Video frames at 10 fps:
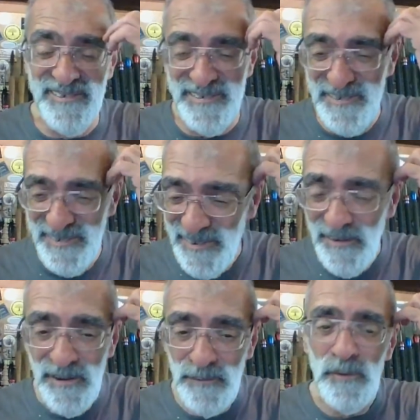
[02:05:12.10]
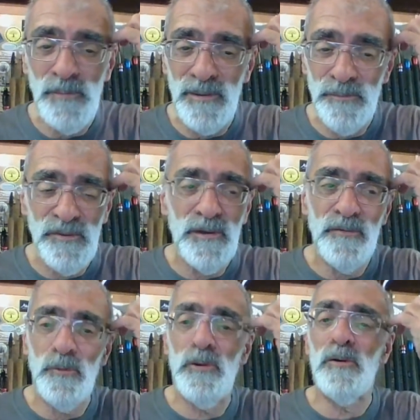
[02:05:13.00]
I'm, not, I'm, thinking of
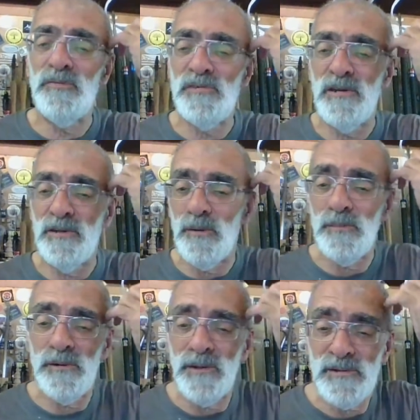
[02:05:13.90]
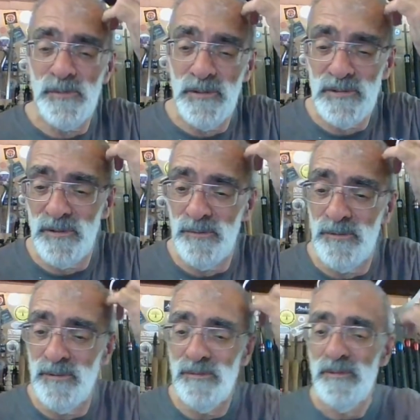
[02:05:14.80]
doing an off-center goblet next week,
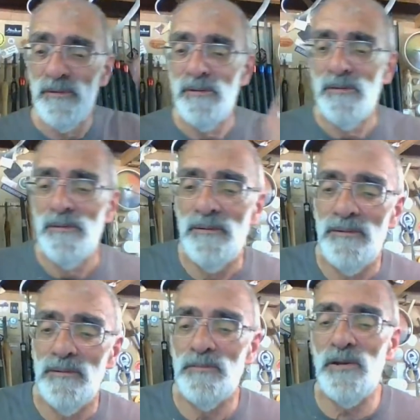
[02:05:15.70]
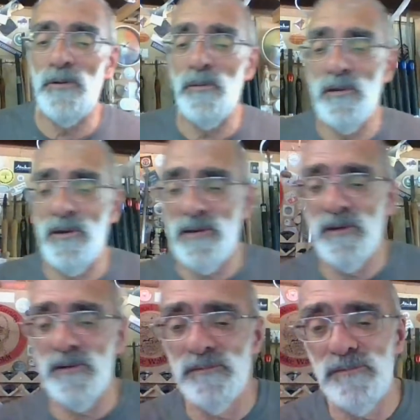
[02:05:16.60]
so uh, sorry about that,
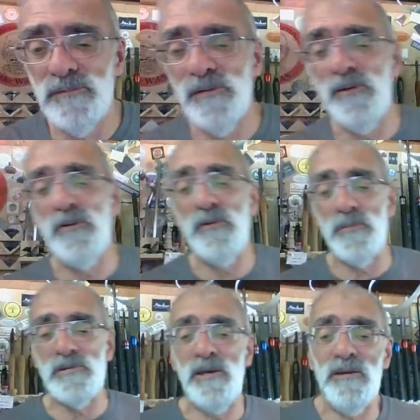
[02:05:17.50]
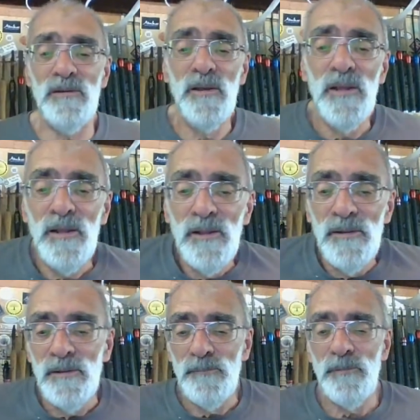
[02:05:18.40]
Carl. I know you're upset.
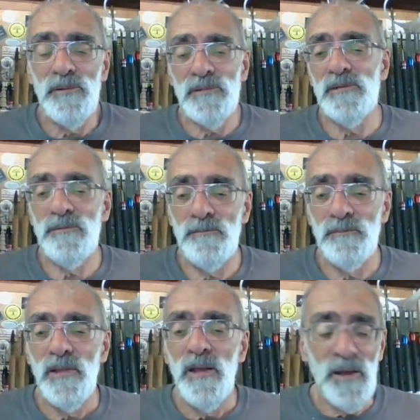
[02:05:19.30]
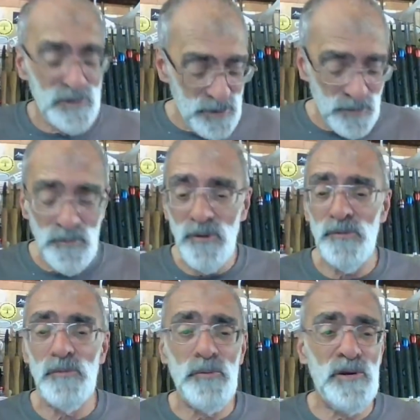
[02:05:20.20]
But um, actually, I'm
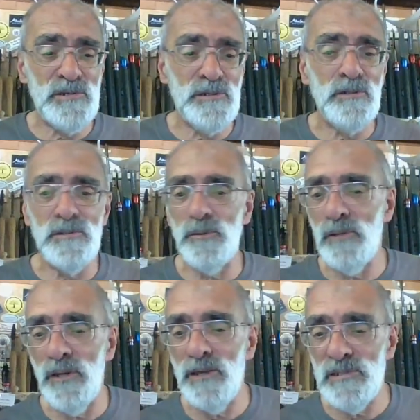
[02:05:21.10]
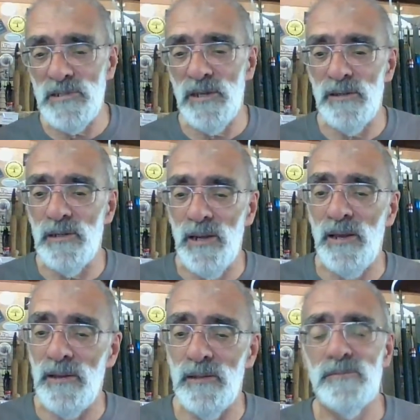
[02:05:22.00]
rather impressed that there's only an eight-second
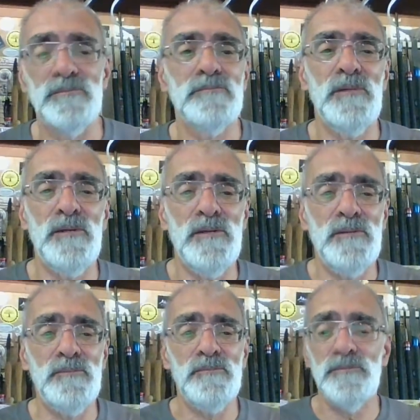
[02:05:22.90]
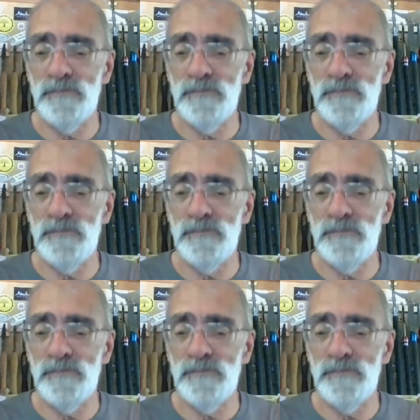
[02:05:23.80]
lag um,